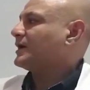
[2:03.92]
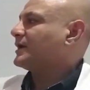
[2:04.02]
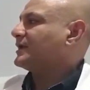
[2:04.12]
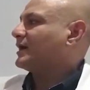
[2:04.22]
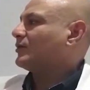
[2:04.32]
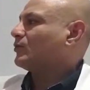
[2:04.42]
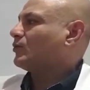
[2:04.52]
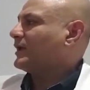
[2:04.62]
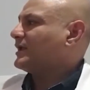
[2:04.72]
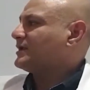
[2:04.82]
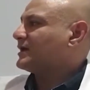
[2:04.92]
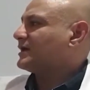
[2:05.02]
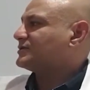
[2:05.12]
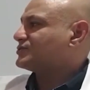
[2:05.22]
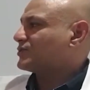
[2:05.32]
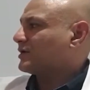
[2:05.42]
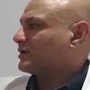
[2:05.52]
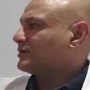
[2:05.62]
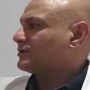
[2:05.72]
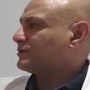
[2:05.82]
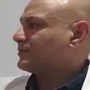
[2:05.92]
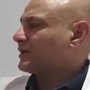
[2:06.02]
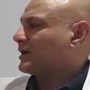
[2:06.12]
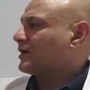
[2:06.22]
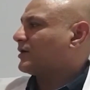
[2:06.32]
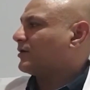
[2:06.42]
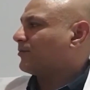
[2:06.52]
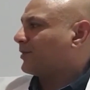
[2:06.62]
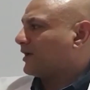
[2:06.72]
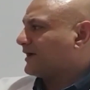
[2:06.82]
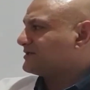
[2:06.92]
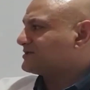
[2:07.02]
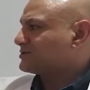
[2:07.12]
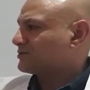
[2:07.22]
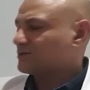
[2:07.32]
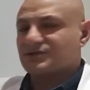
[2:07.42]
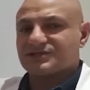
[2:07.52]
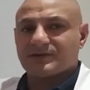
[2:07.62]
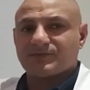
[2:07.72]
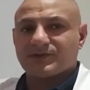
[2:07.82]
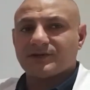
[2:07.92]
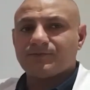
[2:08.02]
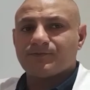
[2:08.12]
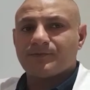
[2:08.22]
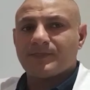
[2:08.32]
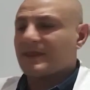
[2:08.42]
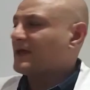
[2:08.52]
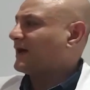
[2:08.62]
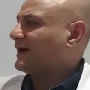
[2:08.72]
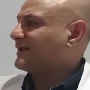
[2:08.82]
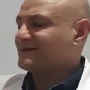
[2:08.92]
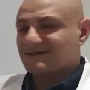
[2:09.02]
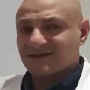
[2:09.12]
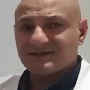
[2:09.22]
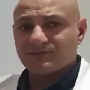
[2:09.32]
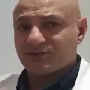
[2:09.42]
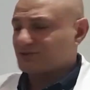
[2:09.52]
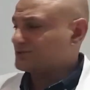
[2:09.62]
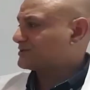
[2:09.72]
Now, when a drug binds to a receptor and doesn't produce